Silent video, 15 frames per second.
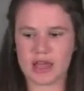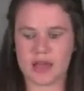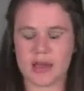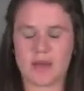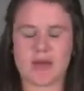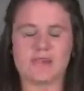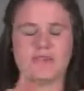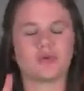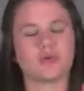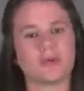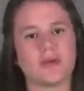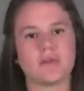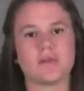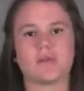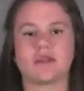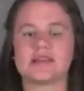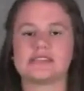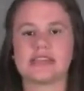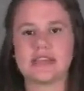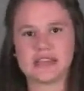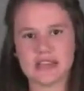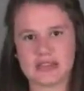if you'll remember when I
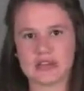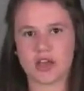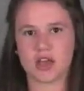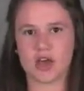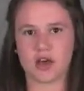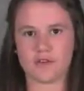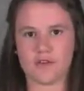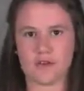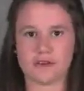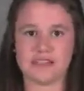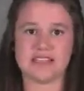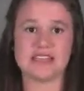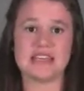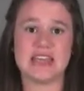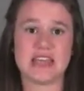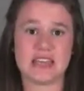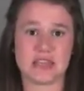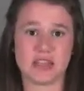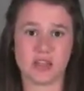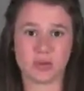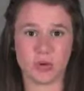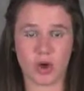said in the kickoff there was a tee
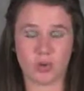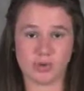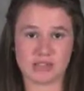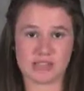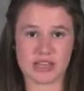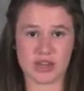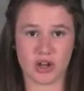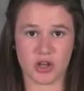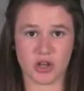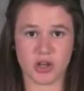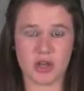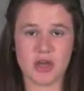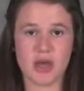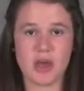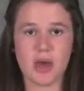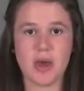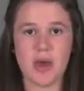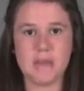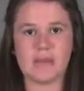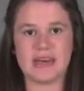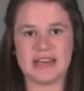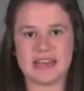that the ball was set on.
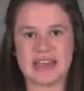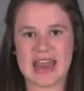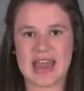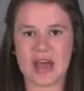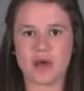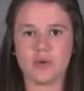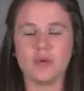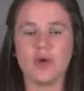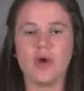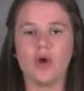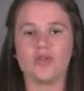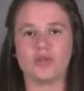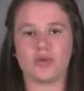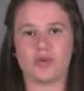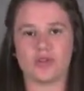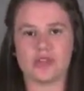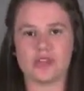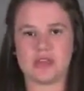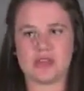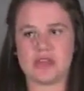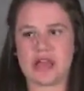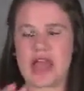But now, for
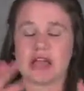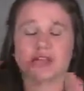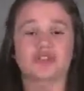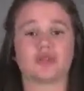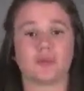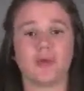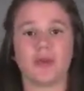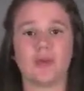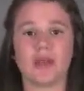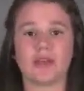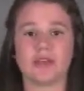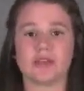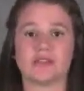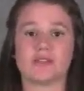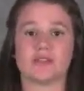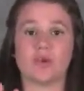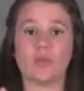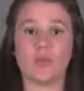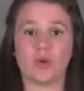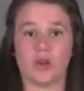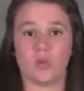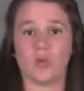the extra point,
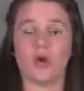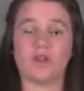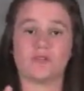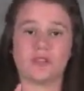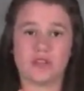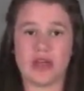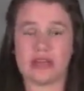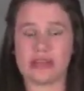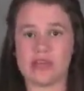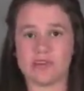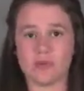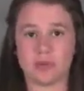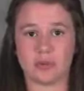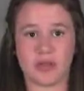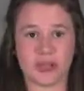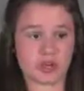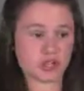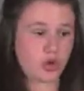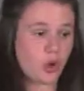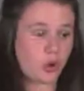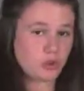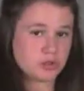one of the 11 players
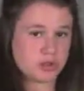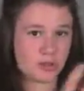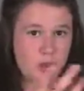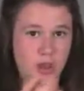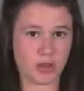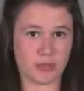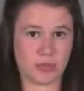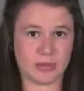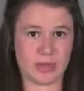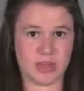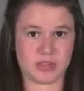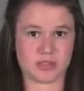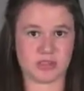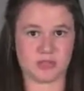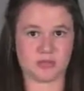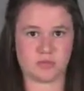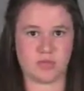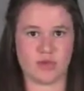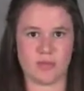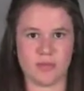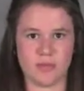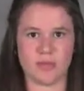holds the ball in place.
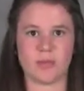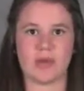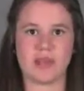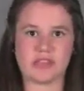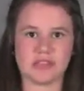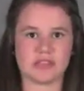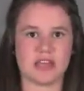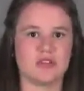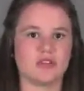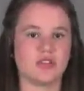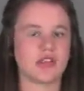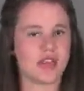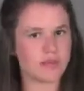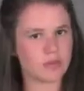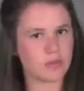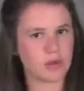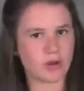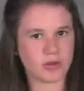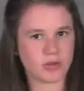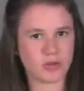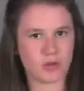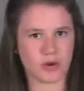So remember, we had the center that gave the
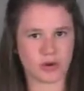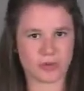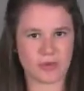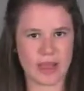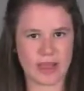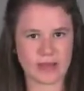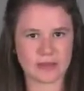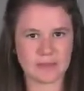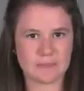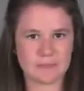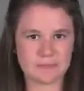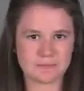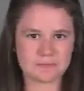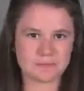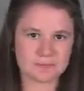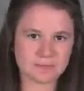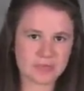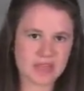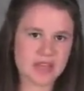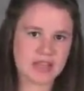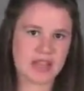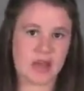ball to the quarterback.
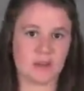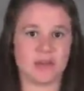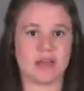Now we